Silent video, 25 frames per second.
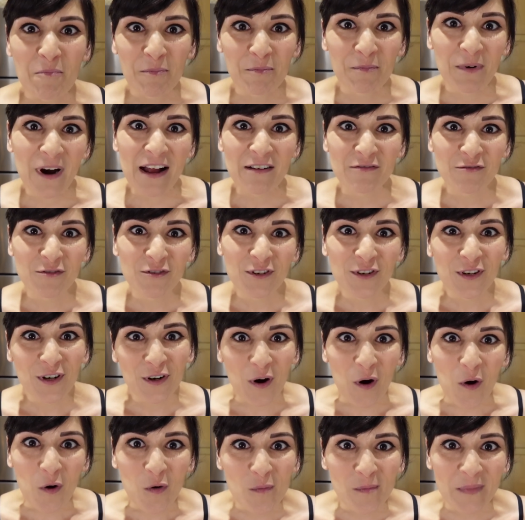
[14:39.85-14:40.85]
brown
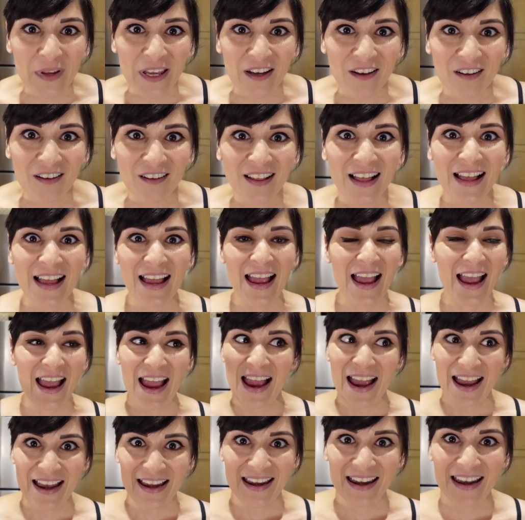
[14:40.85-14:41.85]
sugar oatmeal
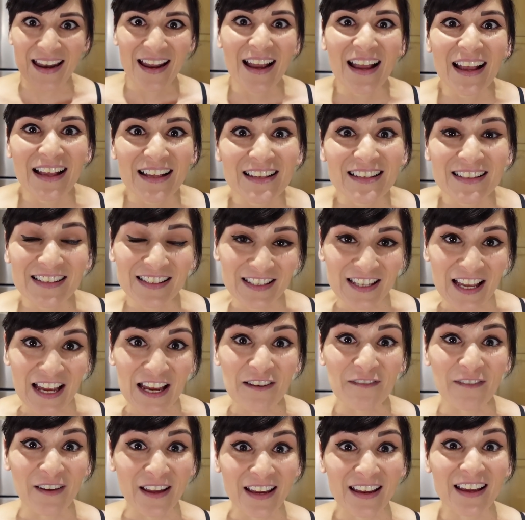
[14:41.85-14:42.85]
and
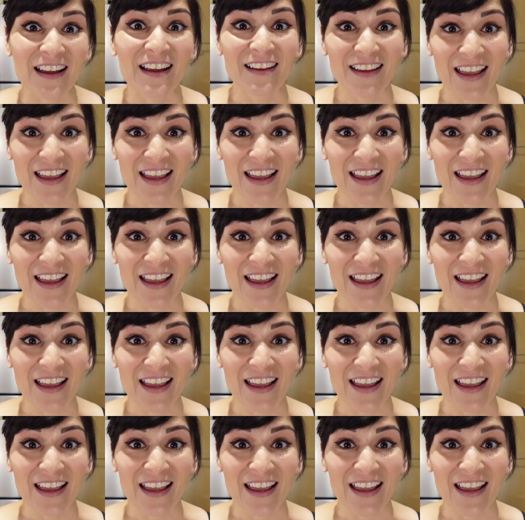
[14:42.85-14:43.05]
saving